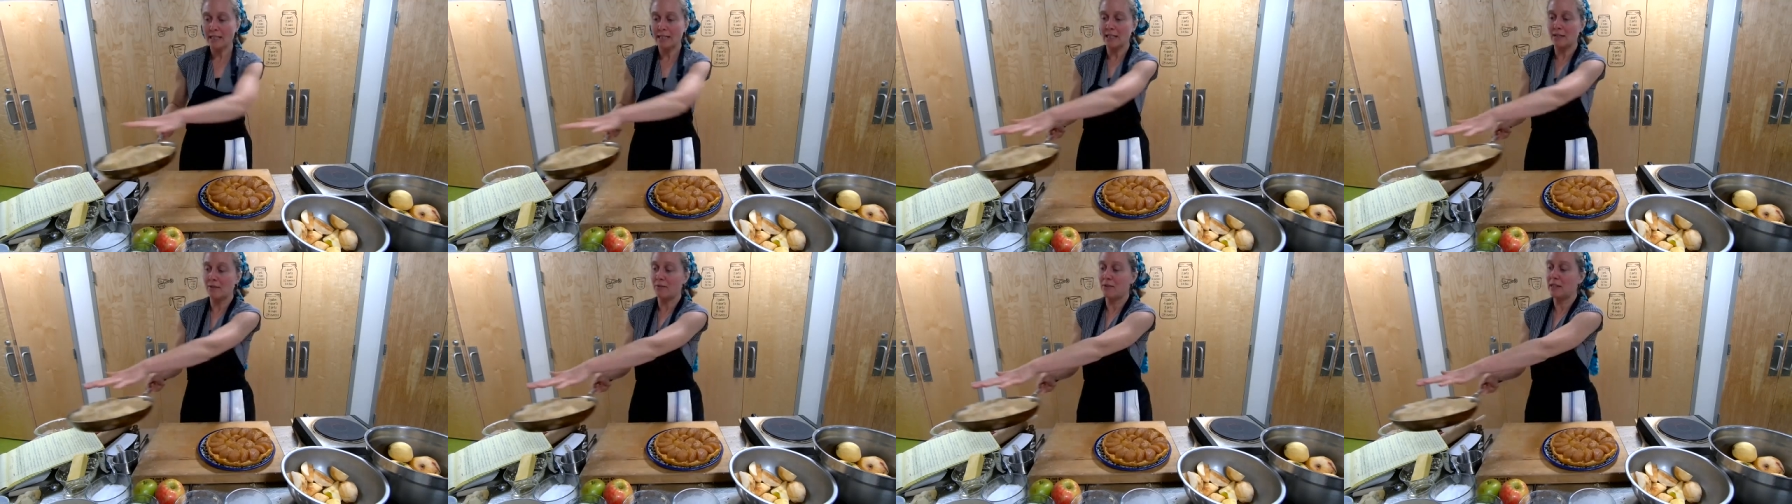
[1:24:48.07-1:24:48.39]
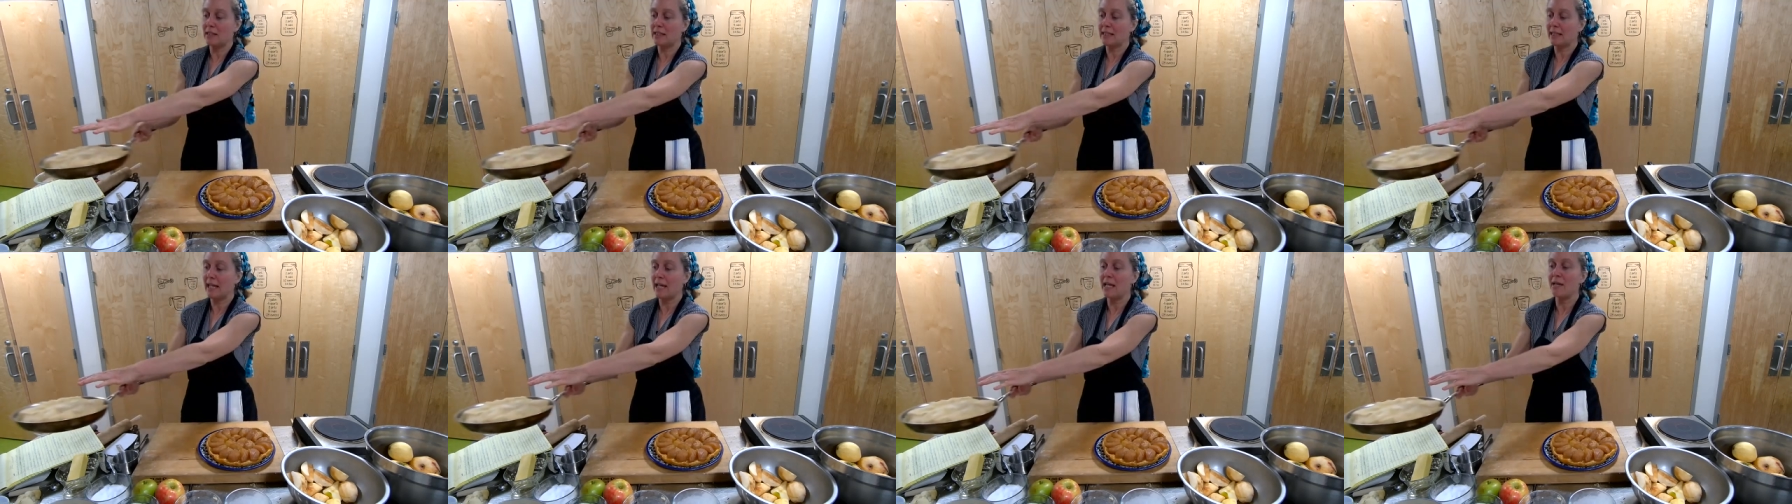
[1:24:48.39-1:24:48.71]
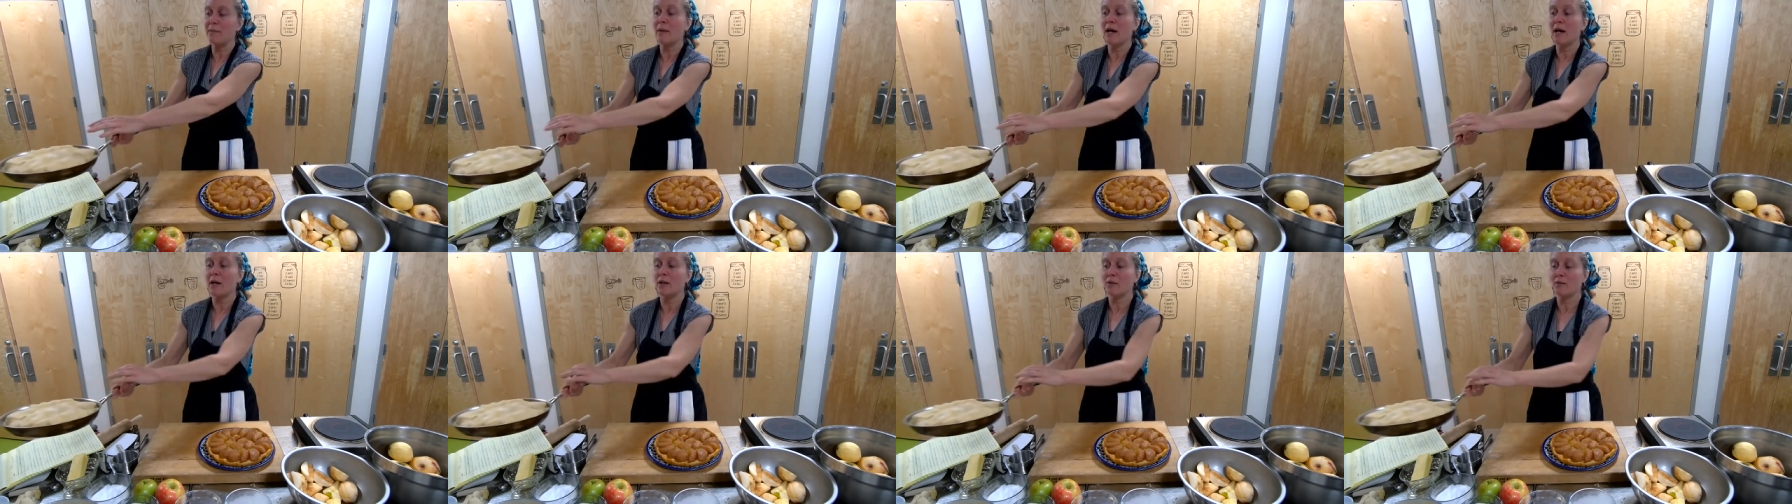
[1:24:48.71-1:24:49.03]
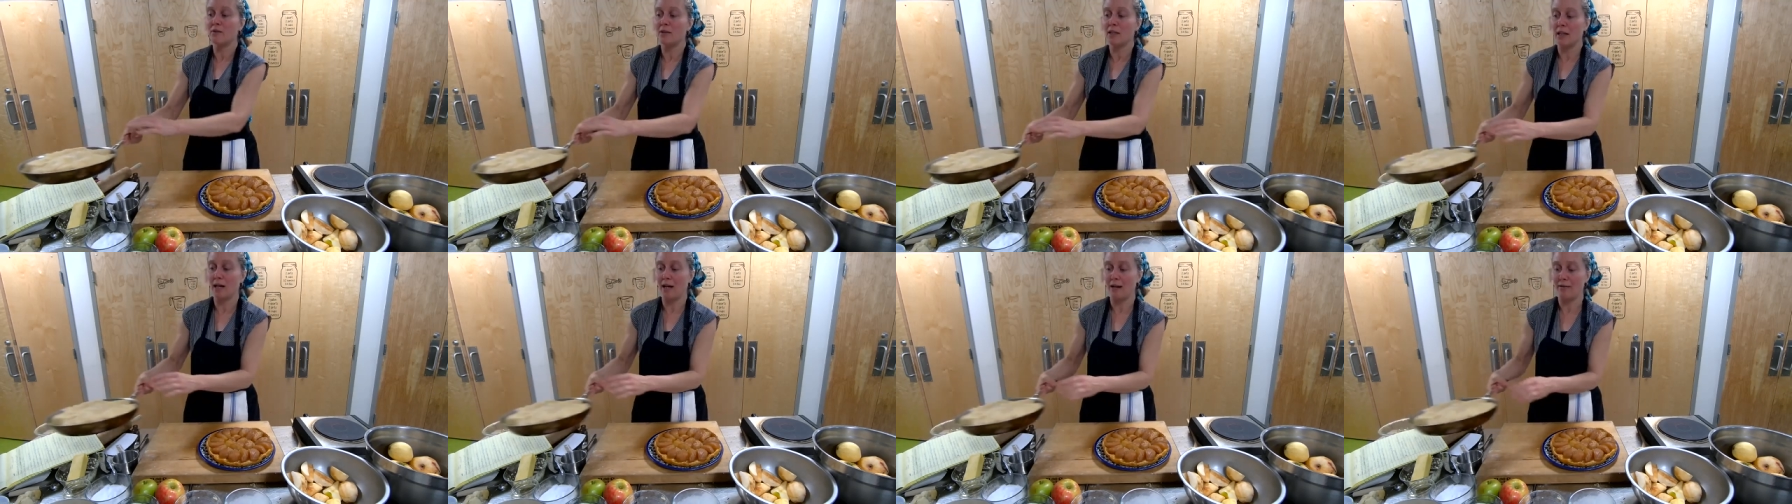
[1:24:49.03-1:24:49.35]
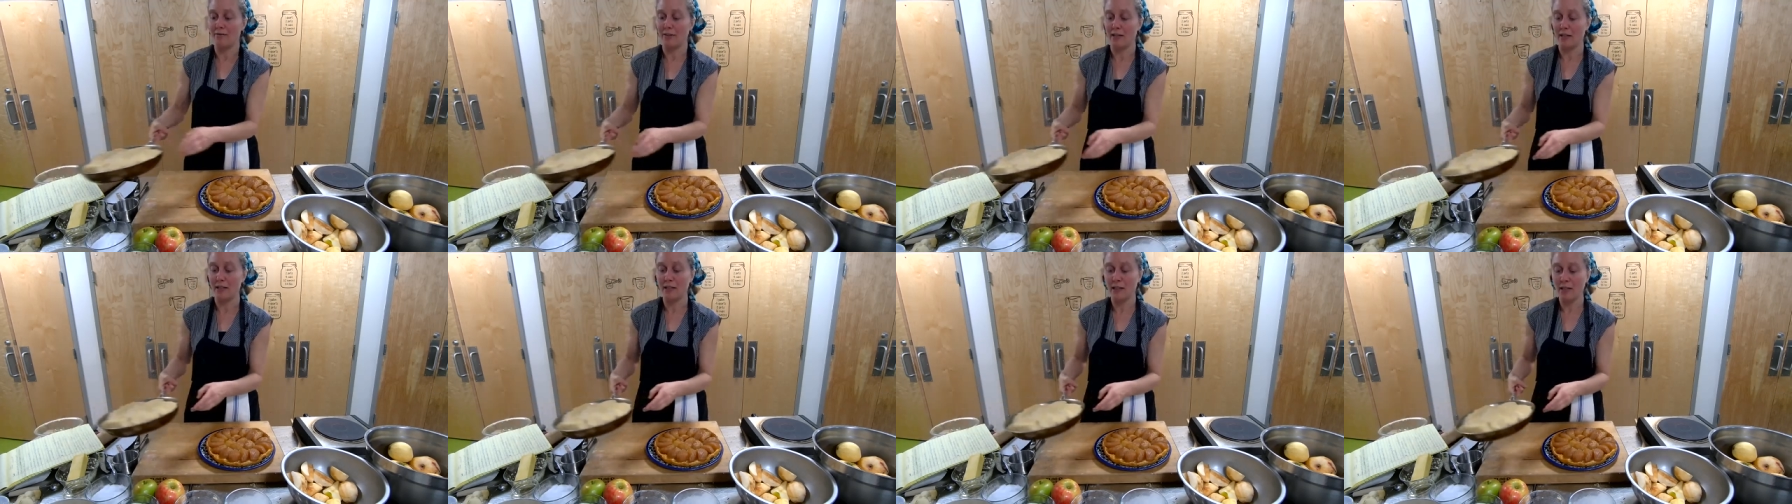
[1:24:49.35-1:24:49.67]
if this came out of the
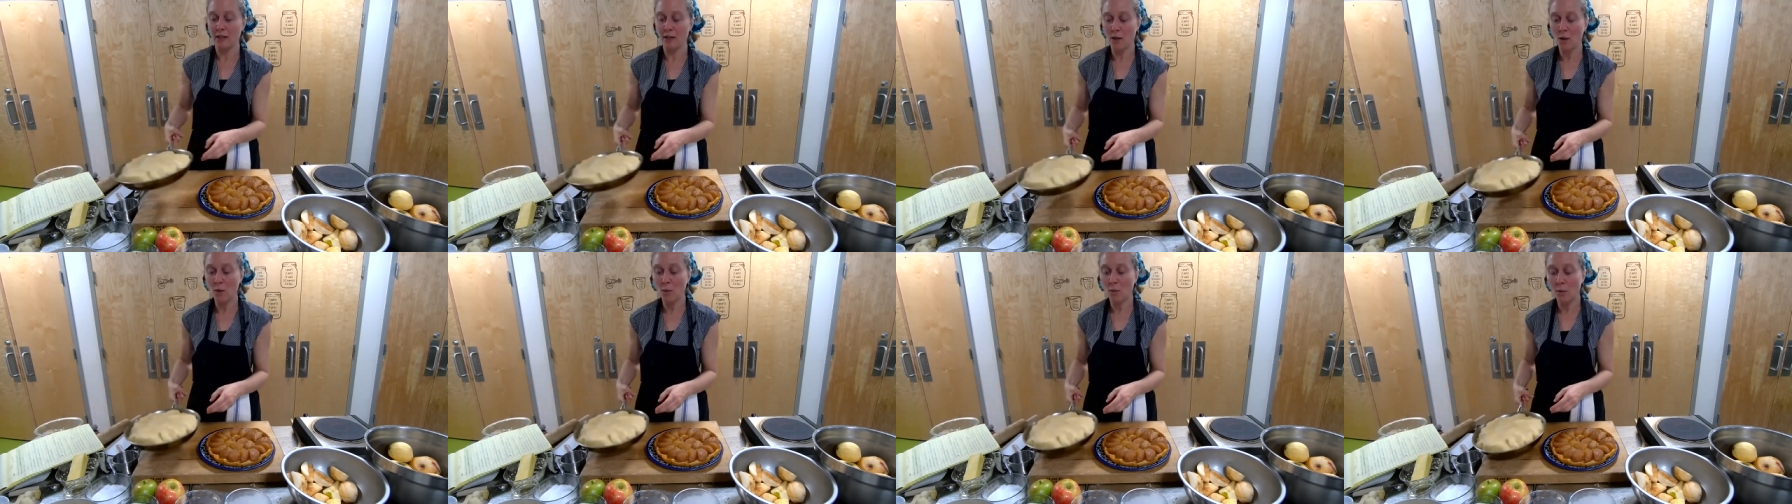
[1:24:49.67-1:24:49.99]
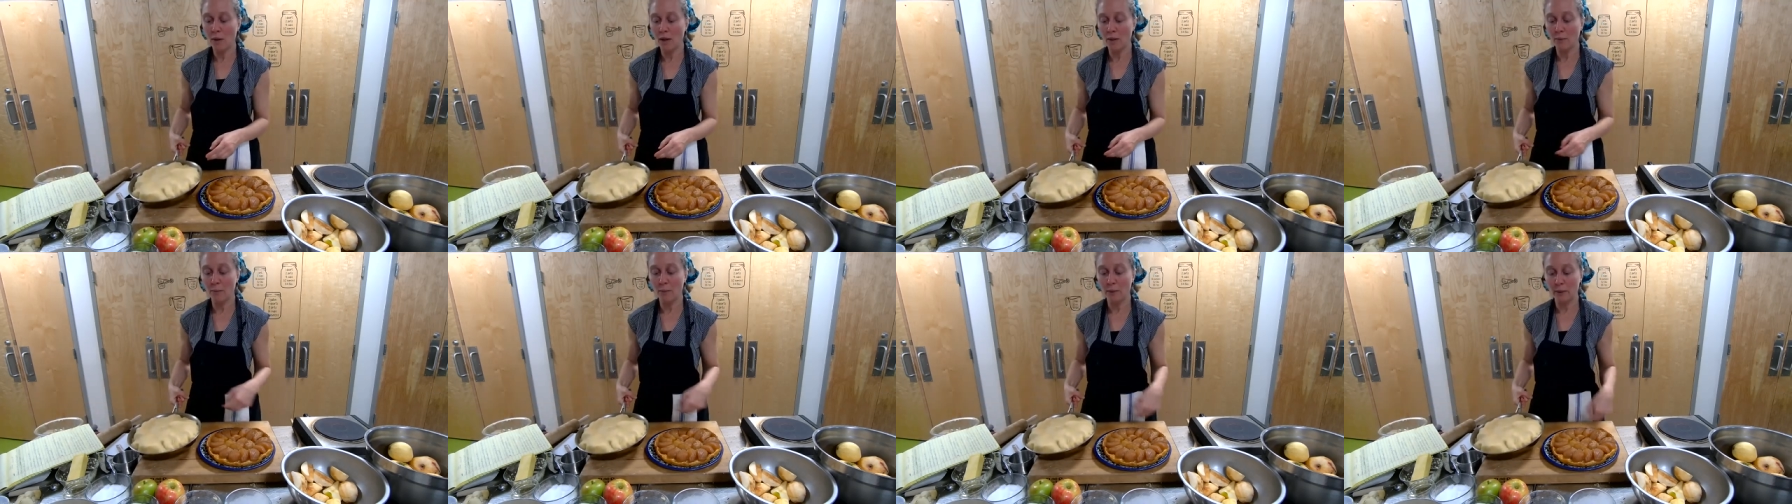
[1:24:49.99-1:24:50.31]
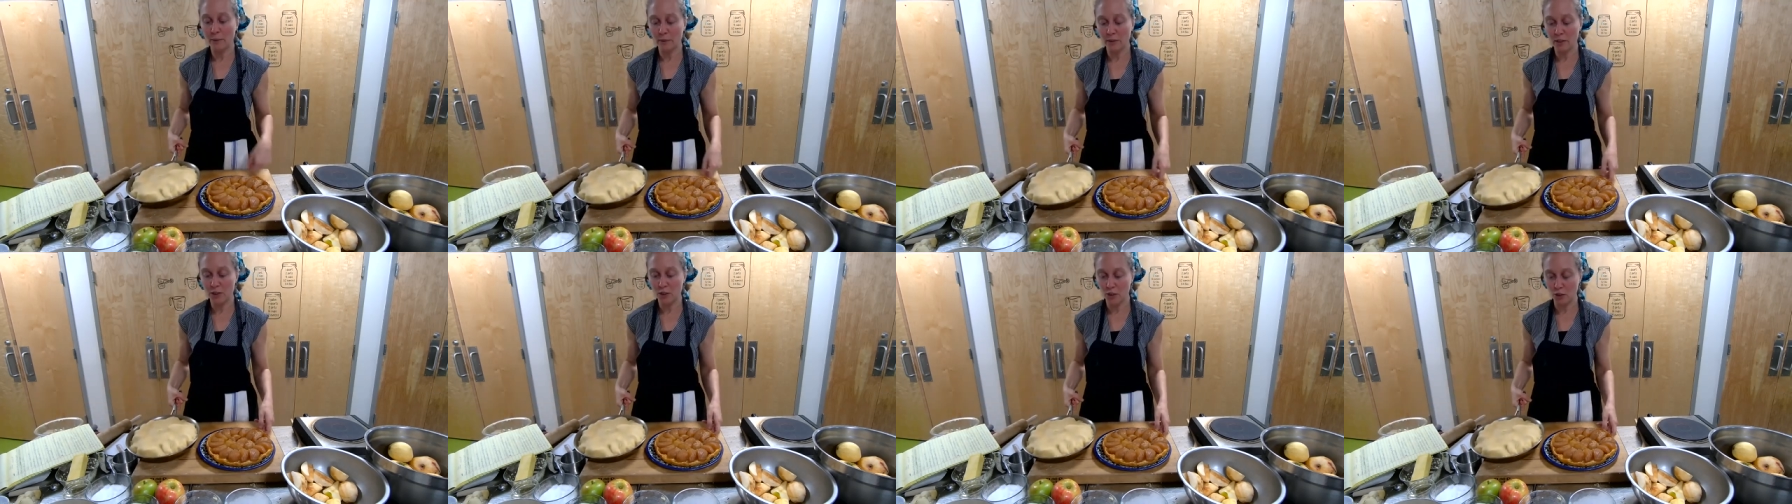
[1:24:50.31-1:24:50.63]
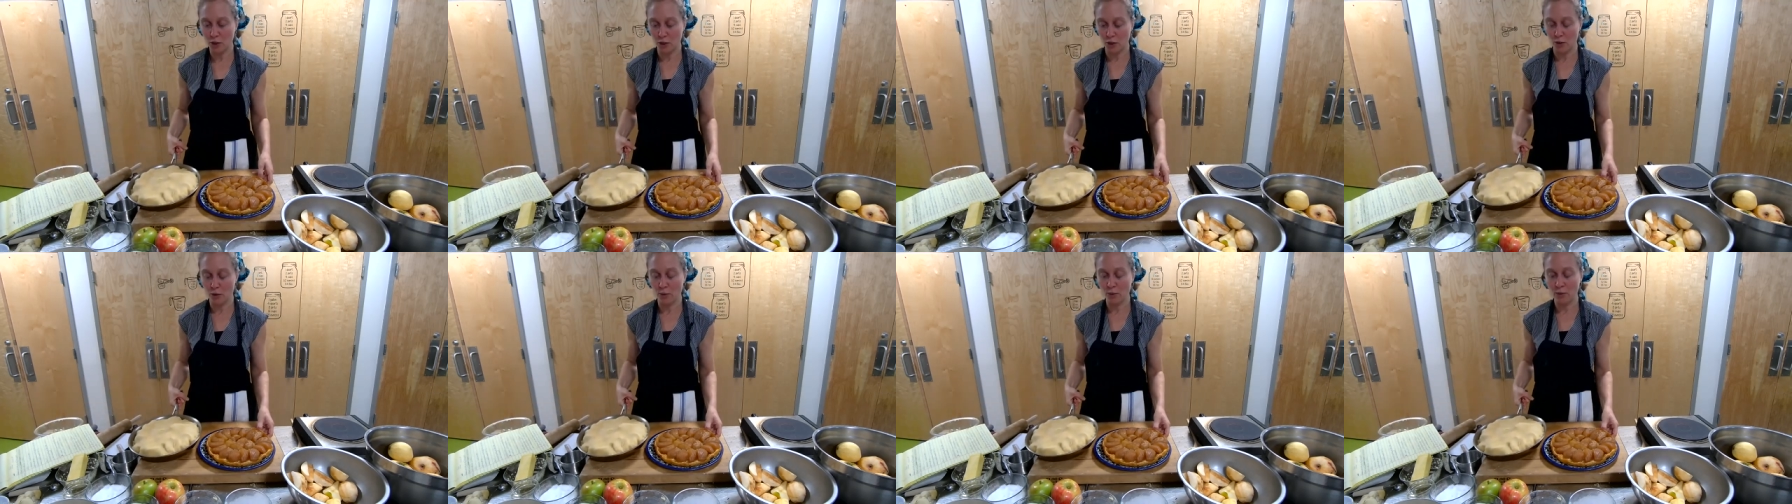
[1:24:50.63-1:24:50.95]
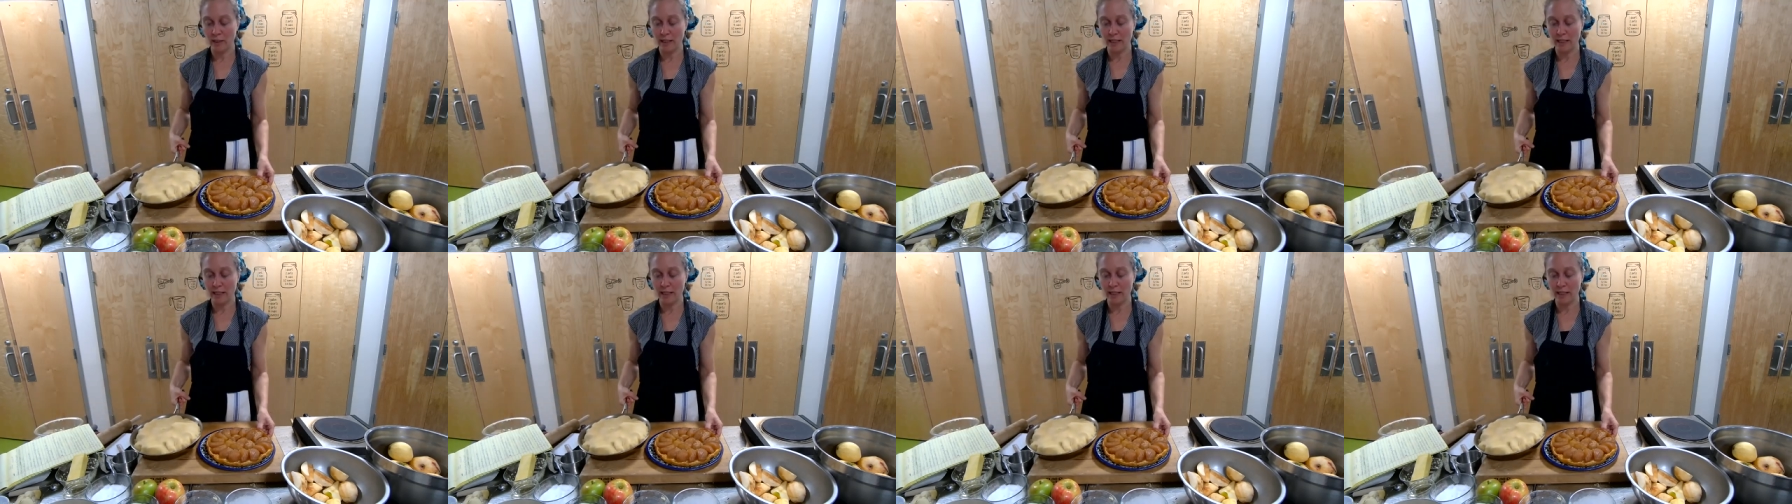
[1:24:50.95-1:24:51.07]
oven, what we would do